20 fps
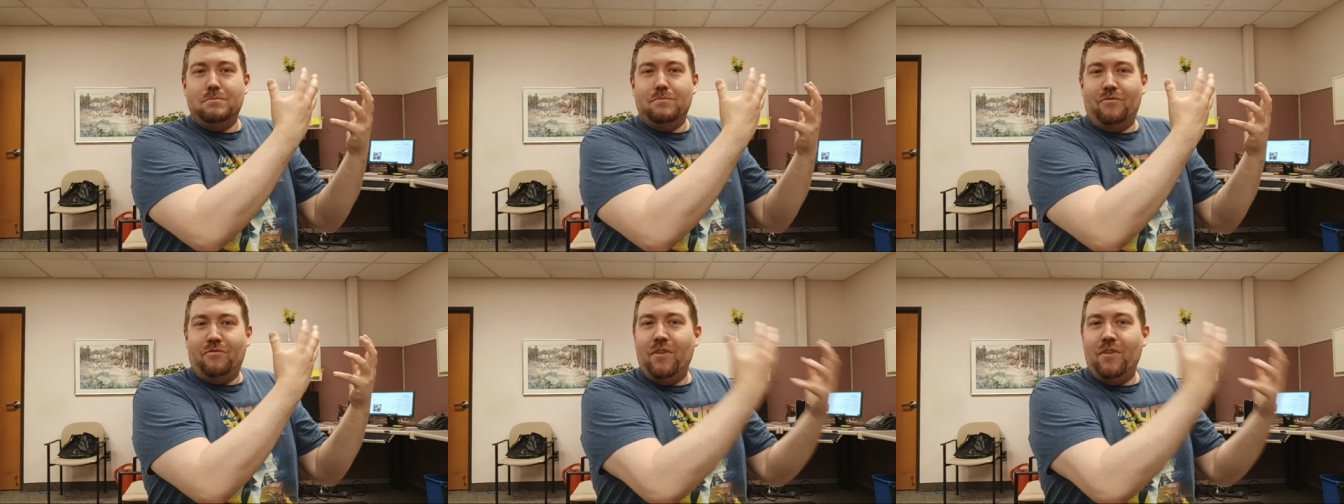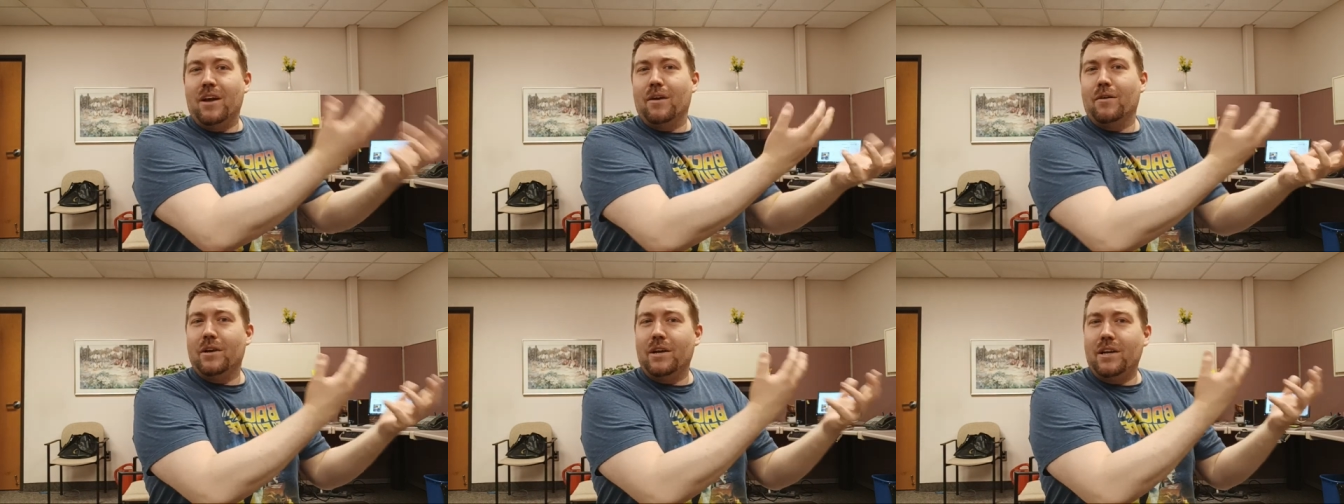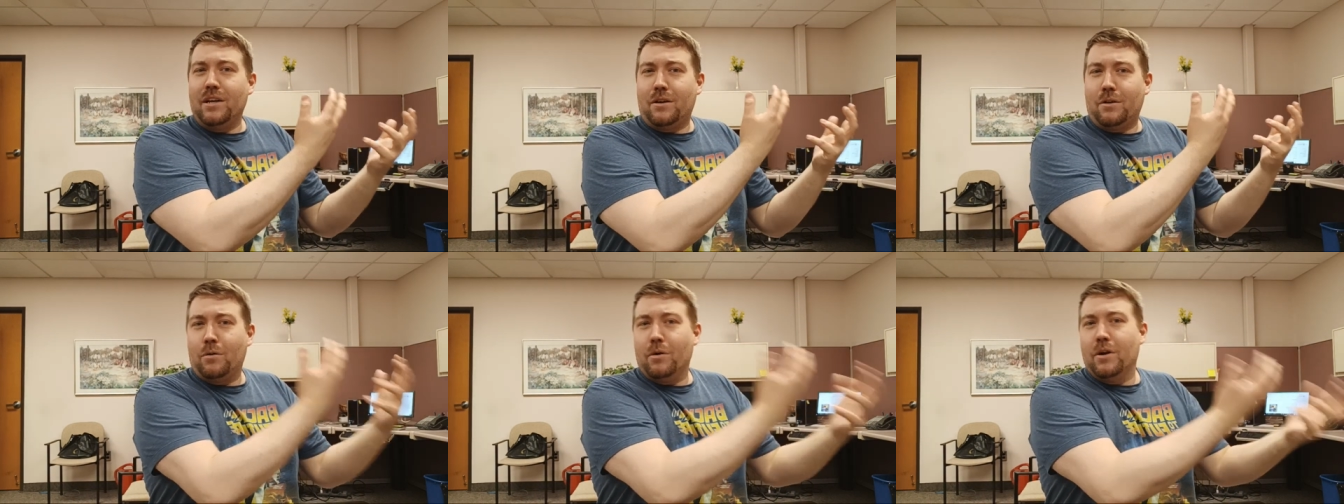very
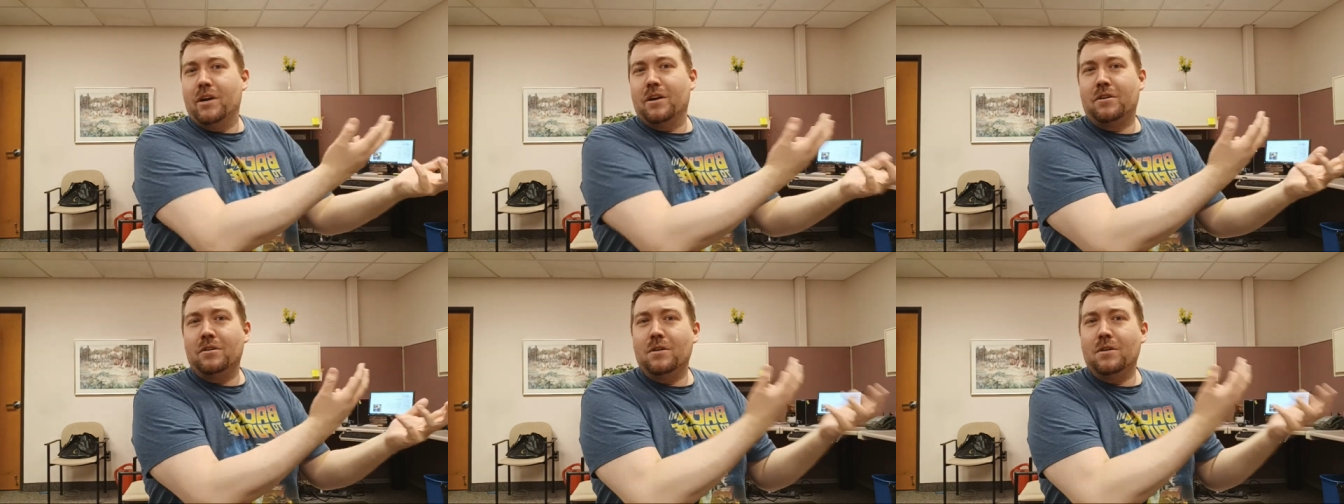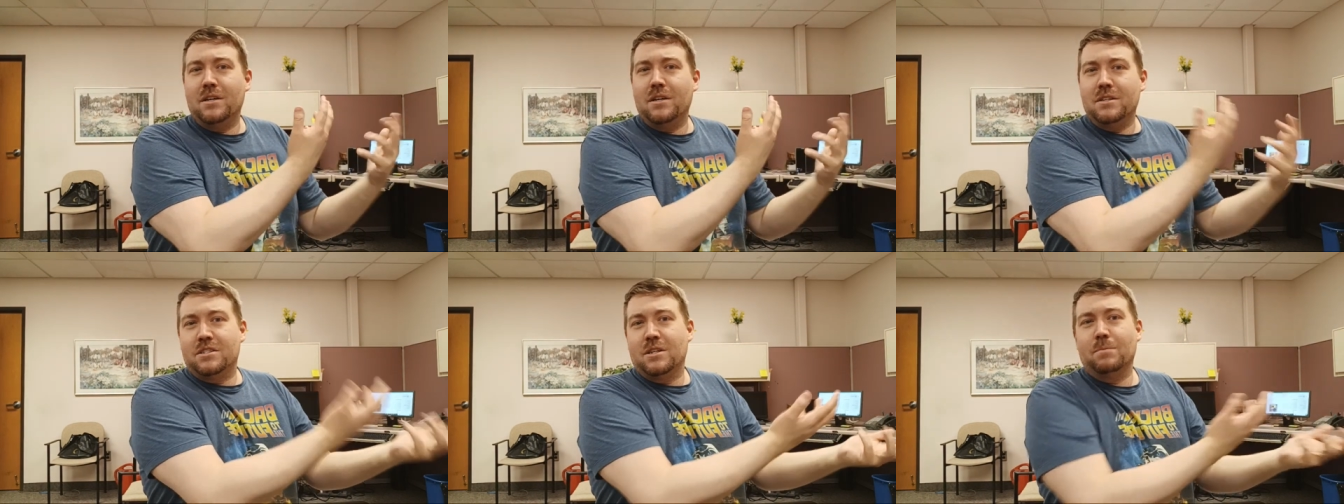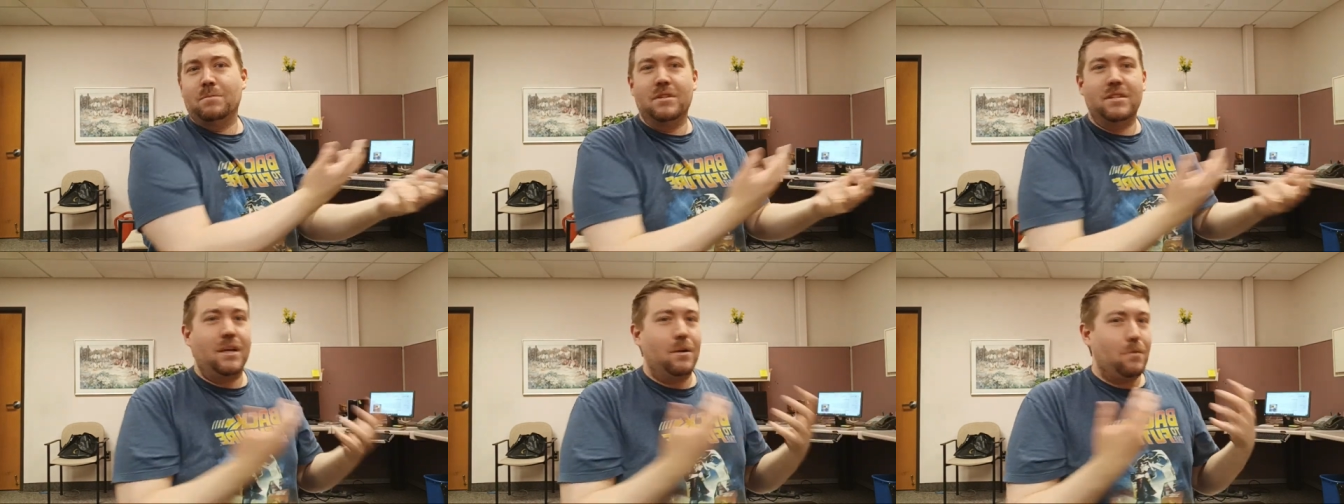critical on
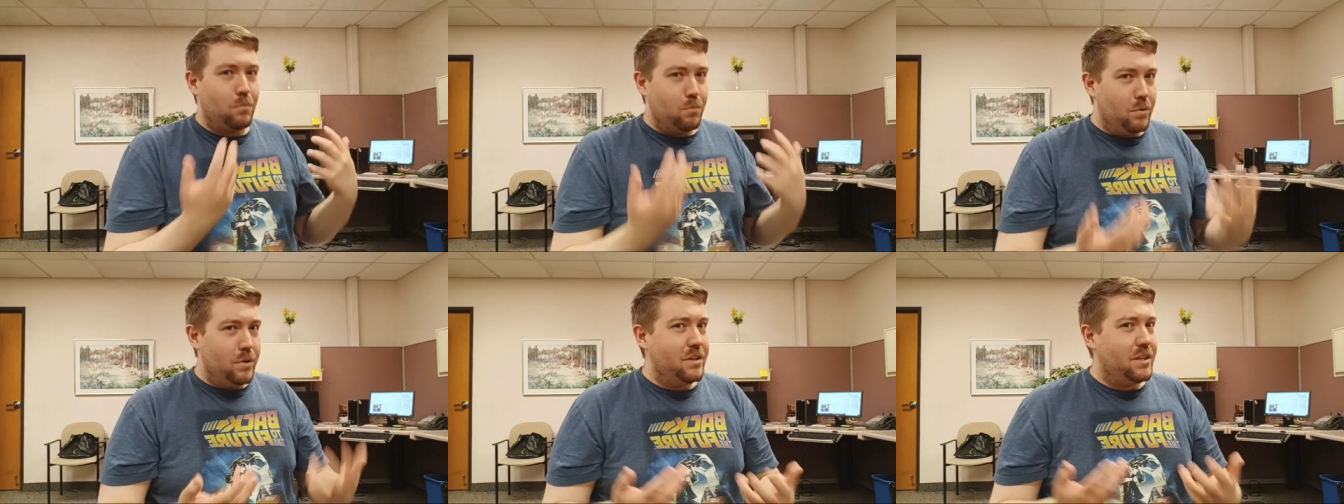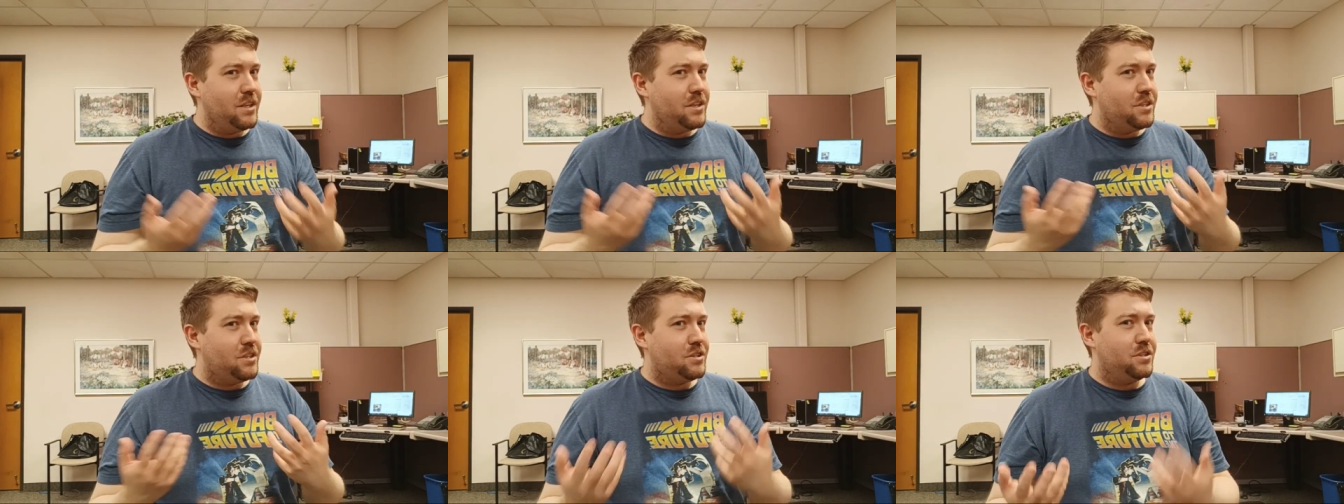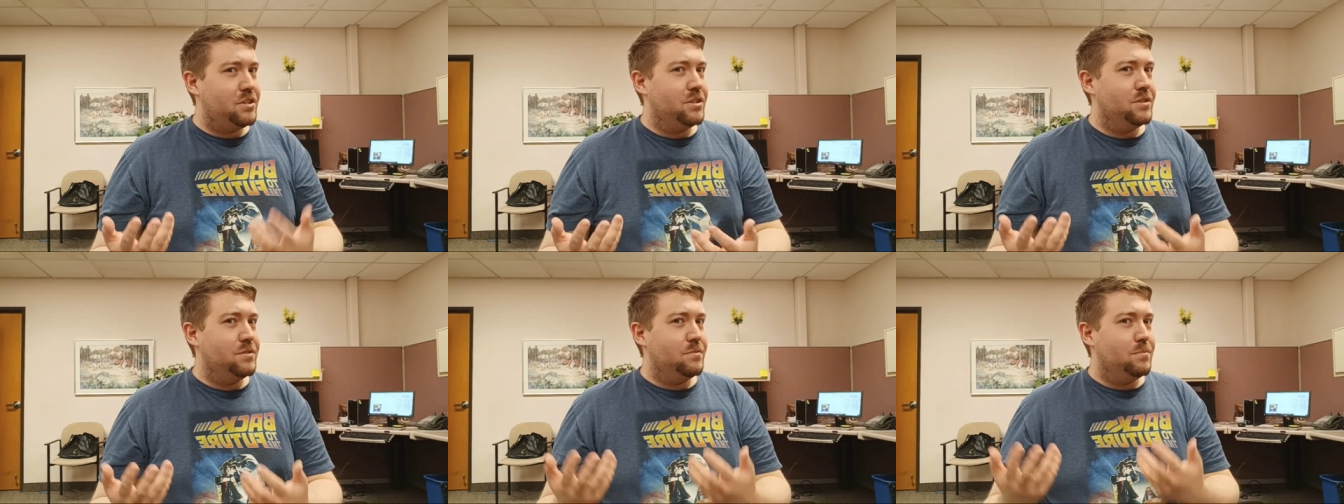something that really
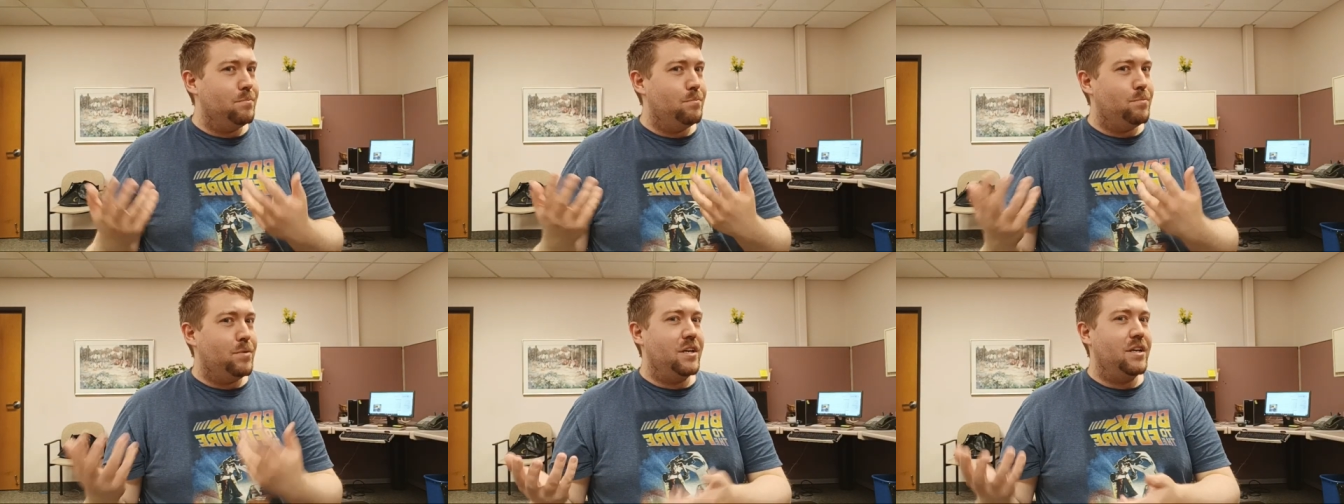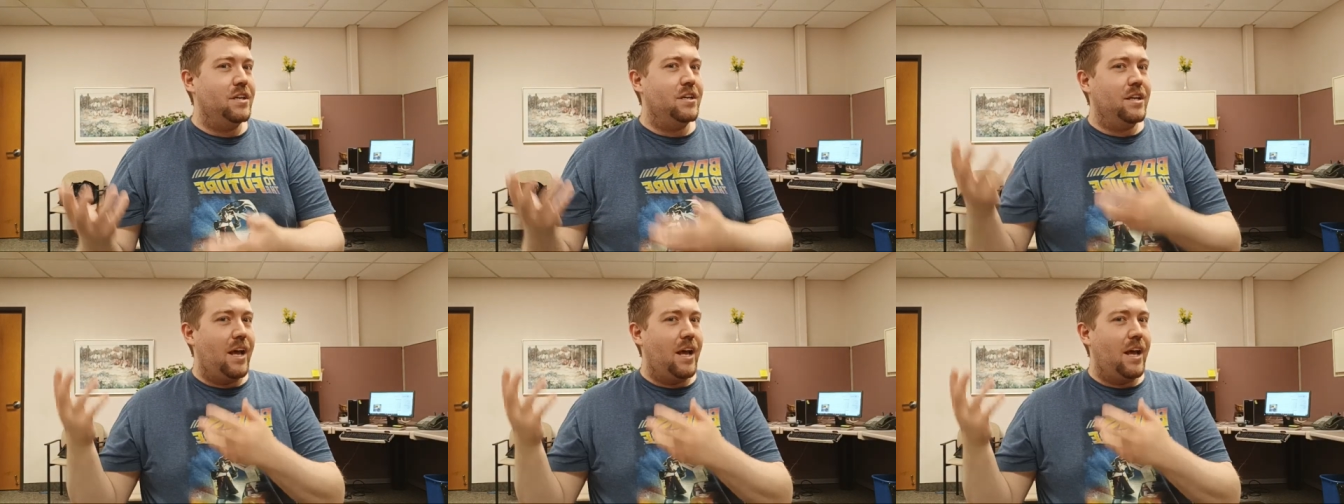shouldn't be